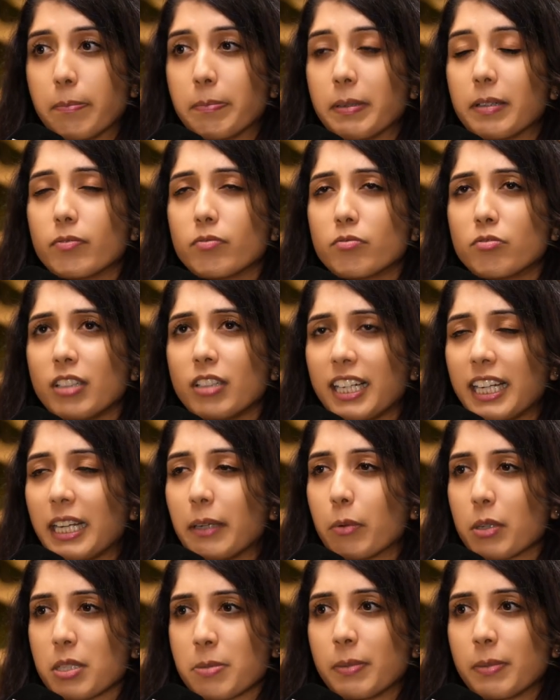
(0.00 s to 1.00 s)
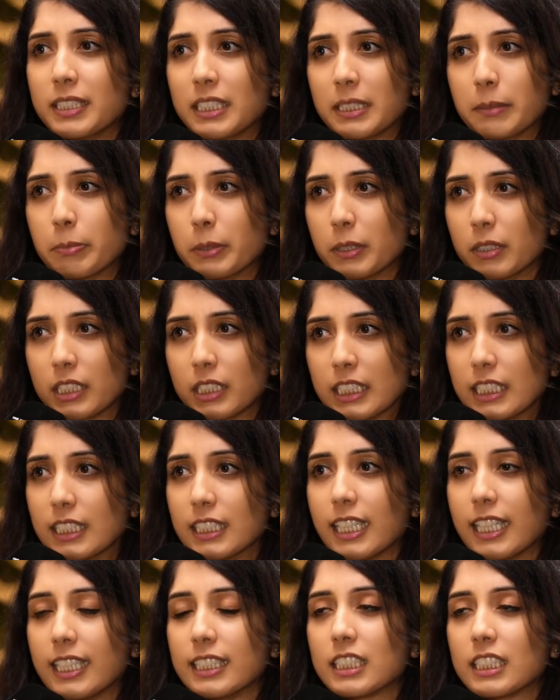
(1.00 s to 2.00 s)
but really what's most important
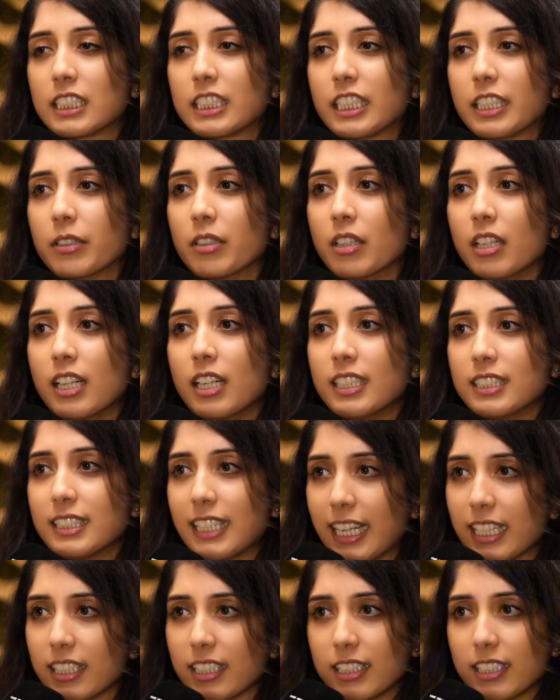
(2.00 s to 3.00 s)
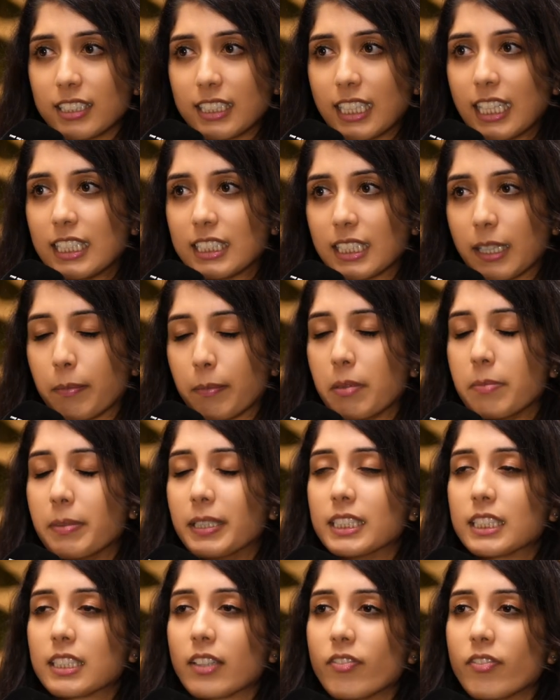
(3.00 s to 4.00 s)
is to take those key
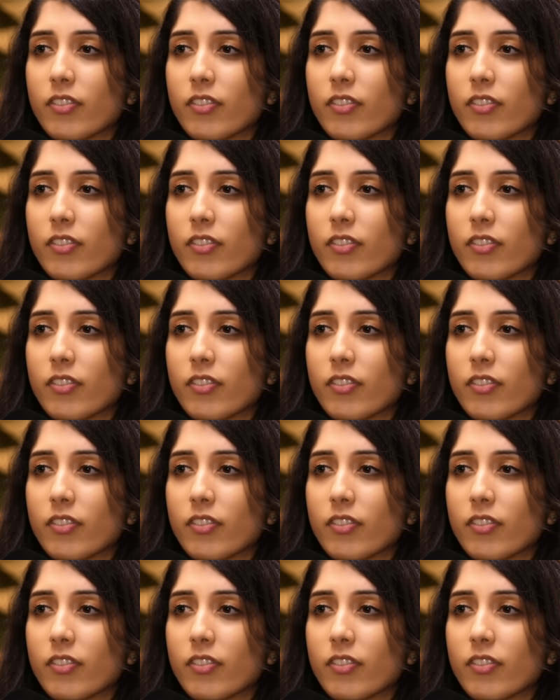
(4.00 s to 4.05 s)
supplements and